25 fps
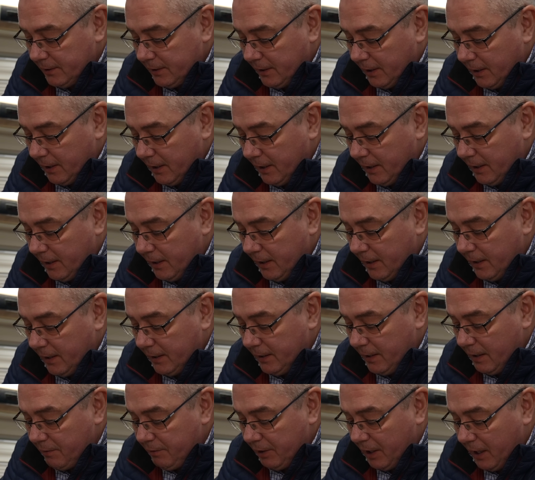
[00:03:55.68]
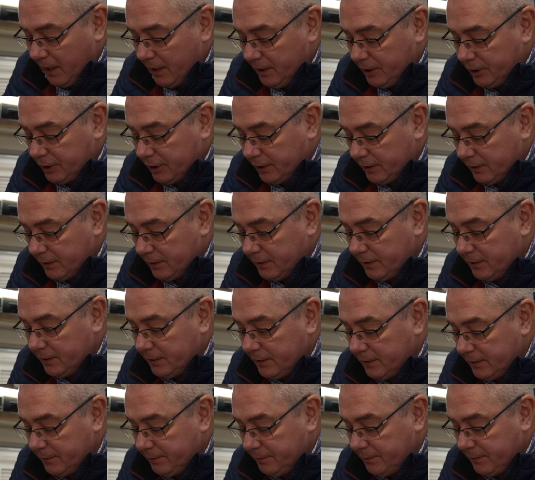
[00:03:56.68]
Navigation,
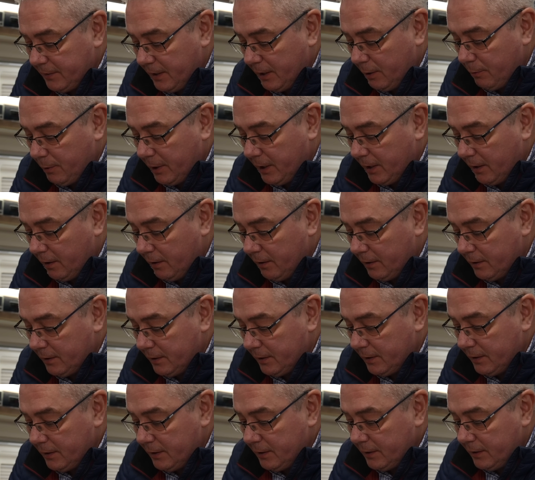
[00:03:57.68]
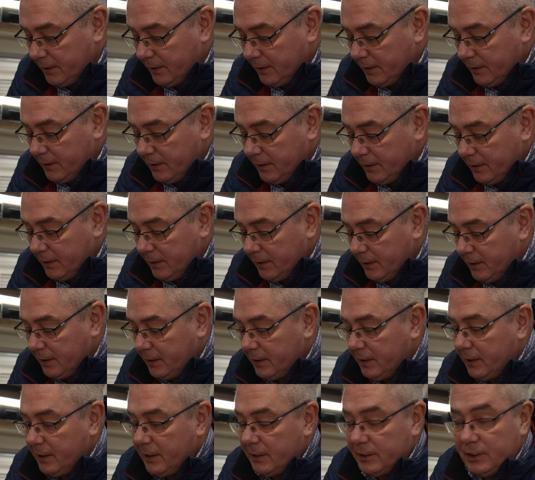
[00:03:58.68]
here we are,
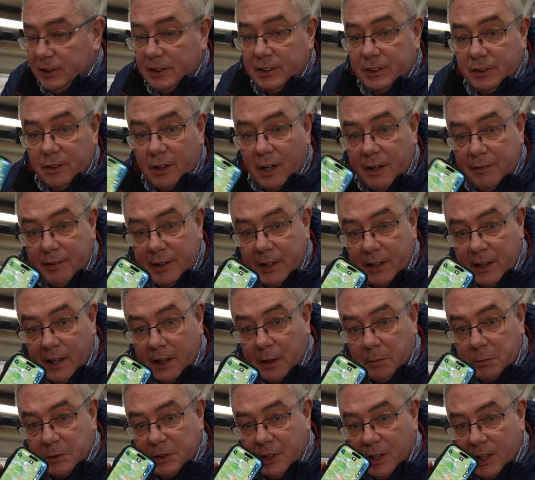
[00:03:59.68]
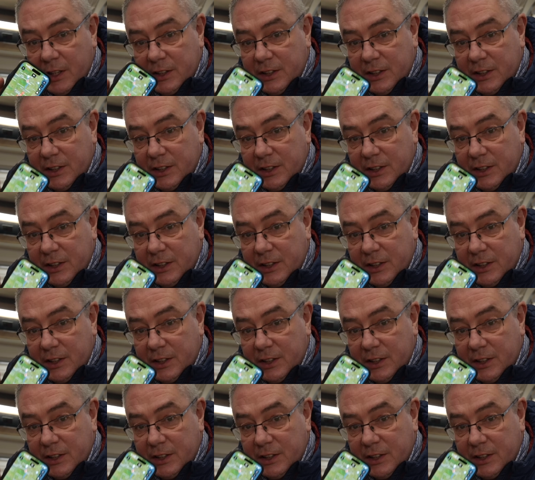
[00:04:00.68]
and she's driving up to her